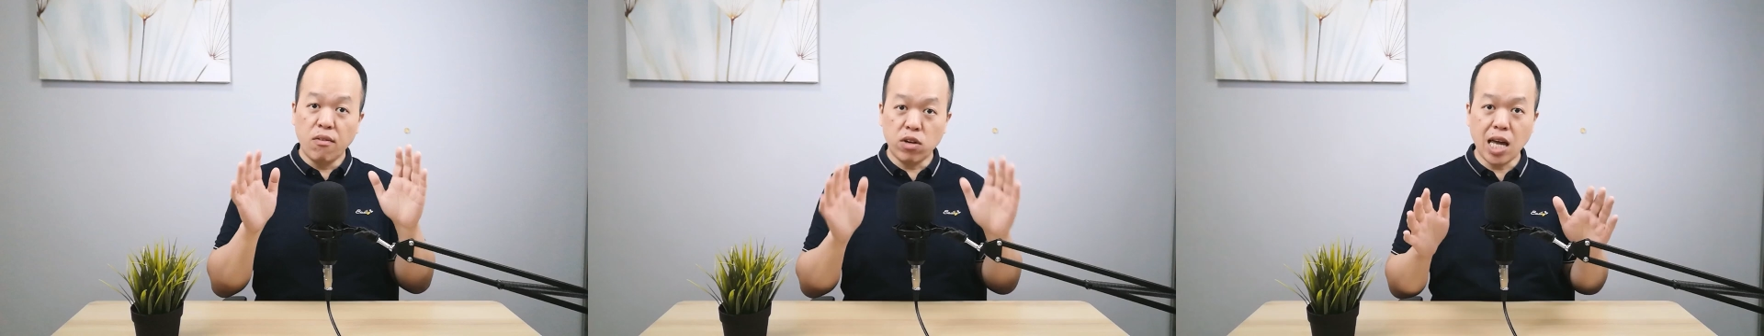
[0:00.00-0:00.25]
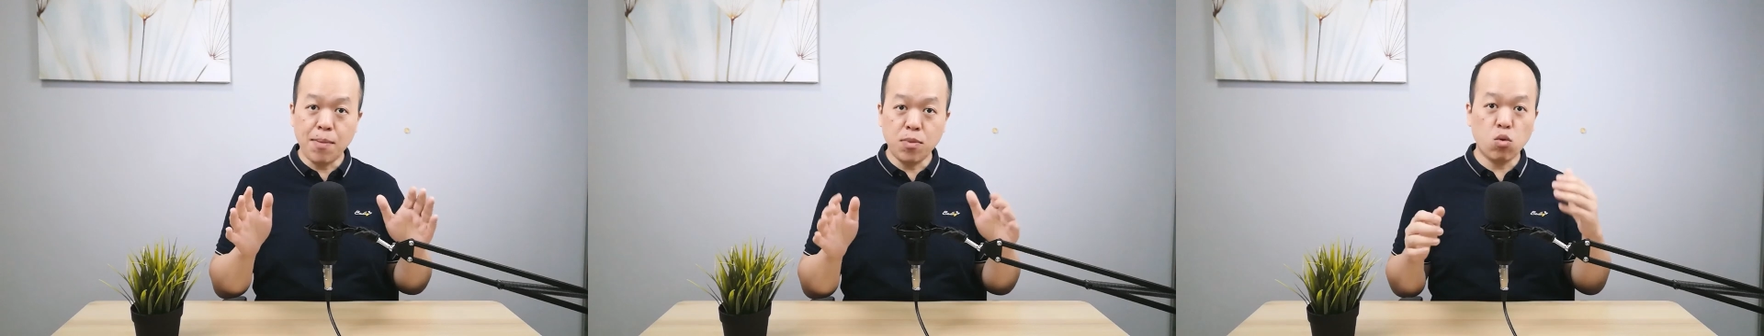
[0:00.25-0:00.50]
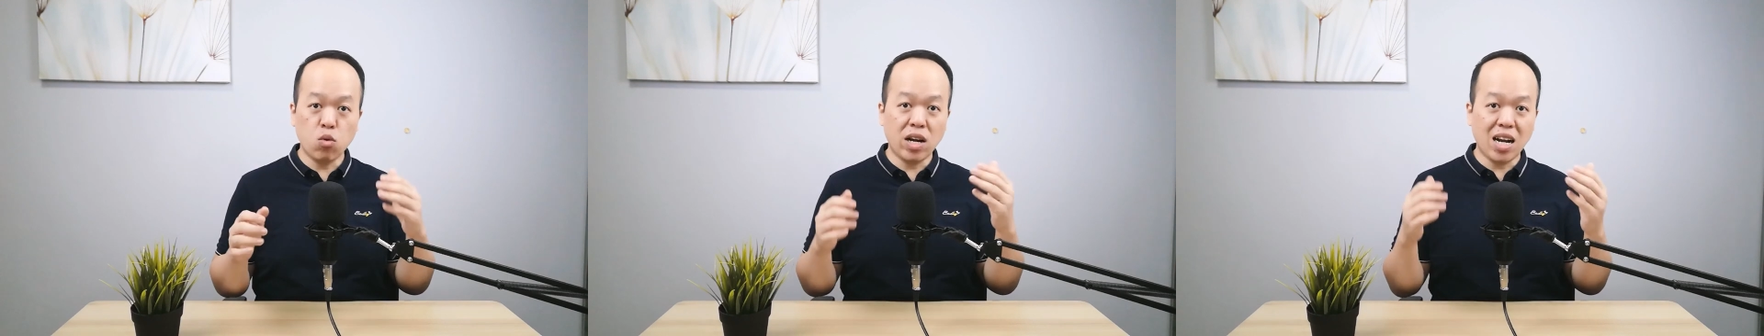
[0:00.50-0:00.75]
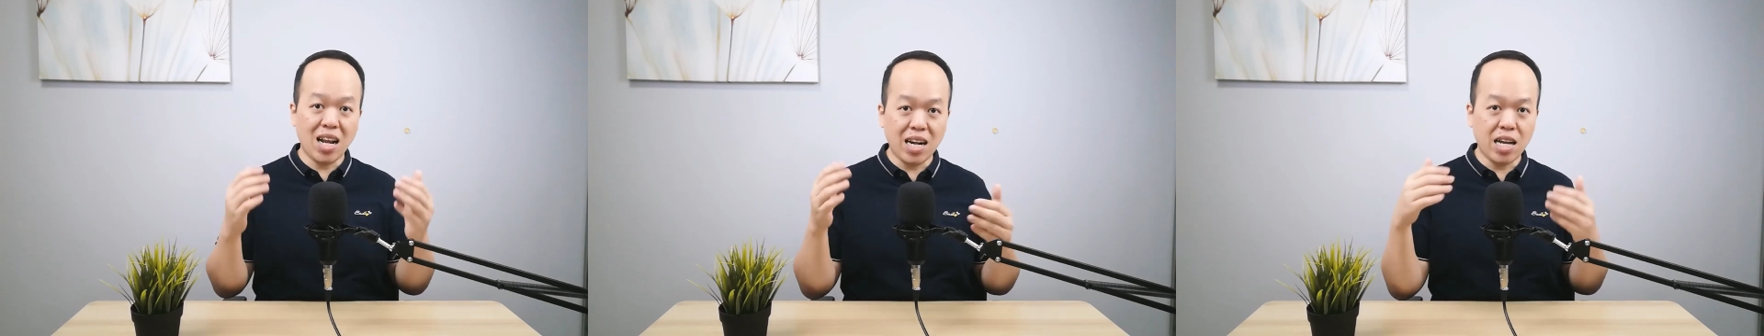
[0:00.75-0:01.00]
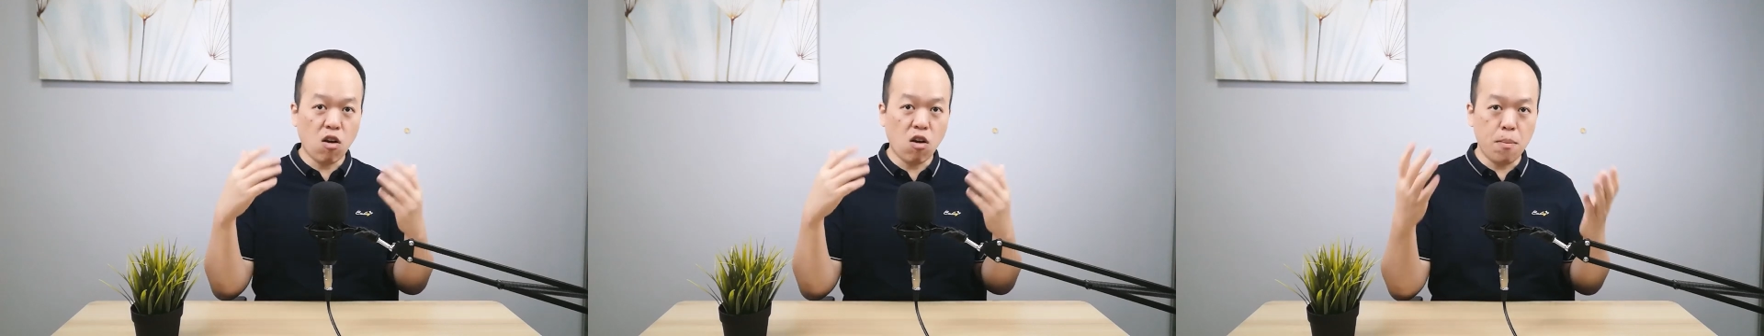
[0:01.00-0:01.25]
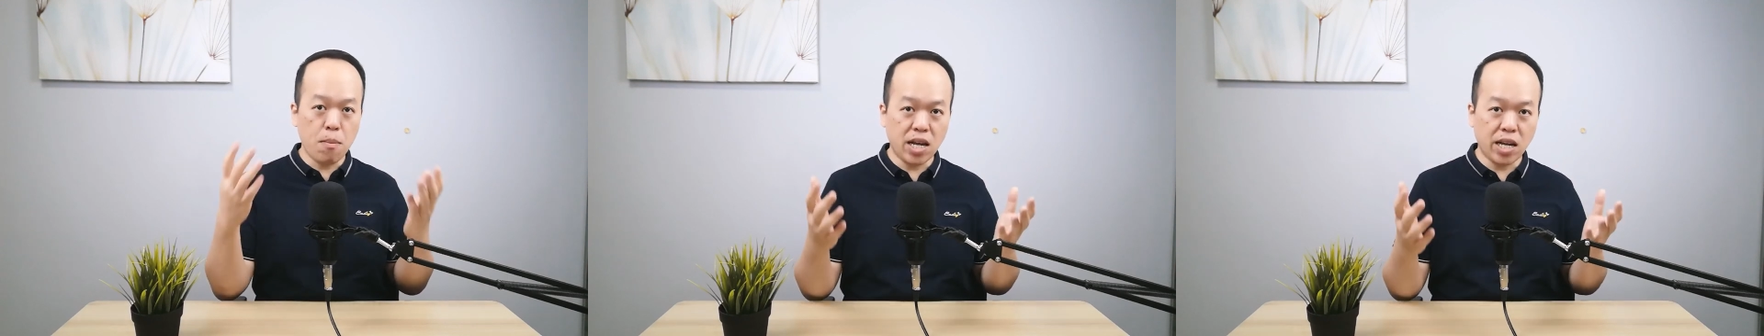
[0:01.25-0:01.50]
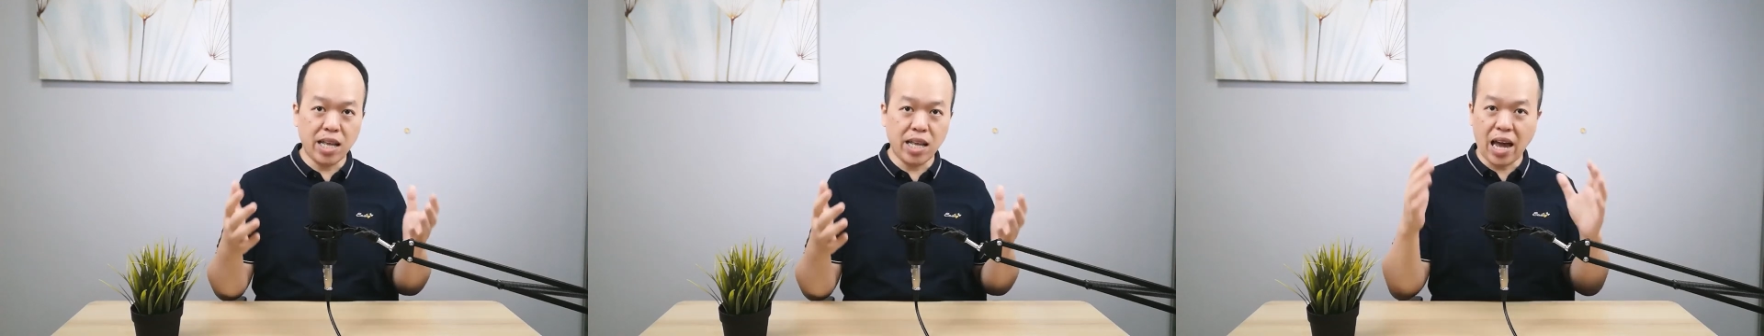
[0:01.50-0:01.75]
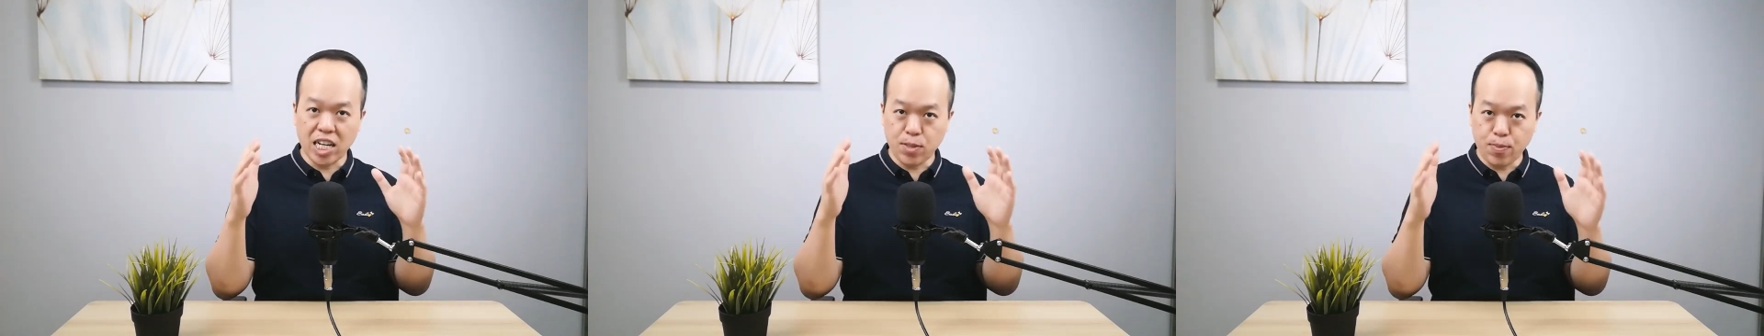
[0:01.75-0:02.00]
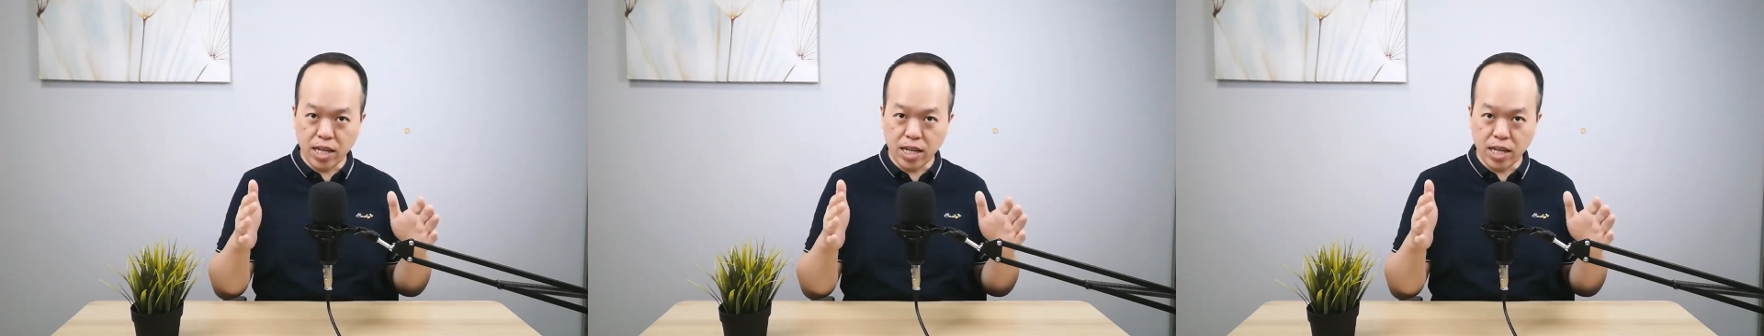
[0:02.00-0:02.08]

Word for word: for them to clearly communicate their